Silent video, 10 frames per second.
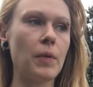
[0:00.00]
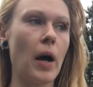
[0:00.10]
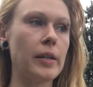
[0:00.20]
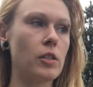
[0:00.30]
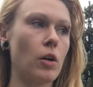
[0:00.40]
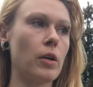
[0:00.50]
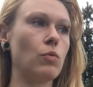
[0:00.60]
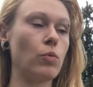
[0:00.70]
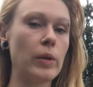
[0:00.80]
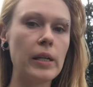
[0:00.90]
I
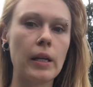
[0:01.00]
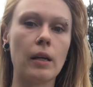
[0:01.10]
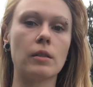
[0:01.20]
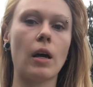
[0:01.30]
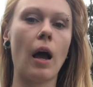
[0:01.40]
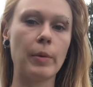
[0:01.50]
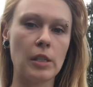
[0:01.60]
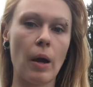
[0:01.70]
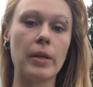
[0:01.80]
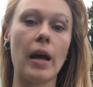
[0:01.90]
started reading time and
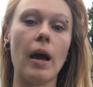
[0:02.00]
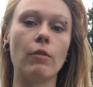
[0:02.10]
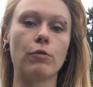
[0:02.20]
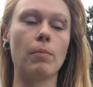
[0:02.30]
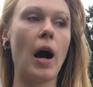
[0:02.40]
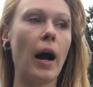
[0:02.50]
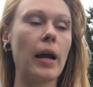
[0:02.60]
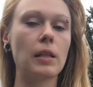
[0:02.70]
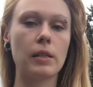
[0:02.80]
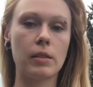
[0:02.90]
time again from
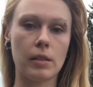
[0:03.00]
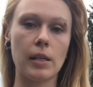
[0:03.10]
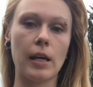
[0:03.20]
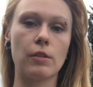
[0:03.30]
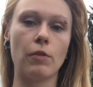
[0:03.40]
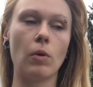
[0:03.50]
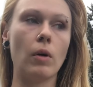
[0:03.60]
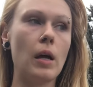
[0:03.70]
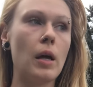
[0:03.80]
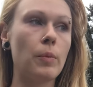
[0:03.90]
highly successful
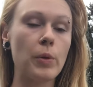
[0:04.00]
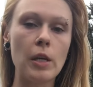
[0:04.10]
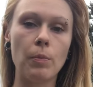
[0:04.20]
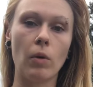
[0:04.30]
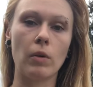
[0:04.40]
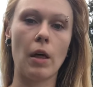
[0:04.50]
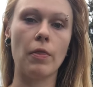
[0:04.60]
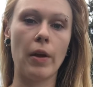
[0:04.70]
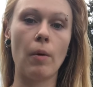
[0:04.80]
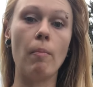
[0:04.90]
people that
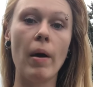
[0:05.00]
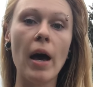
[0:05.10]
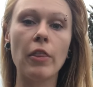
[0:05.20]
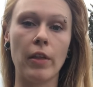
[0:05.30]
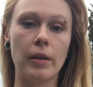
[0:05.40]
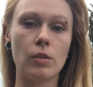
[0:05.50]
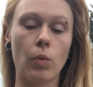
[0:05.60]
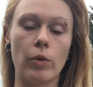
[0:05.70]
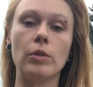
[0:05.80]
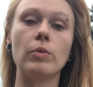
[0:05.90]
their methods
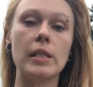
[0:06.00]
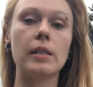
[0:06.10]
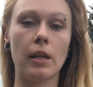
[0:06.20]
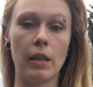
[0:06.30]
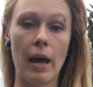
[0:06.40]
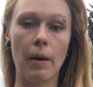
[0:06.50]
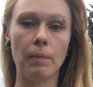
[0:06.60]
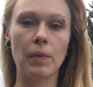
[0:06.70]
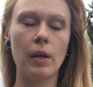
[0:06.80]
were unique to them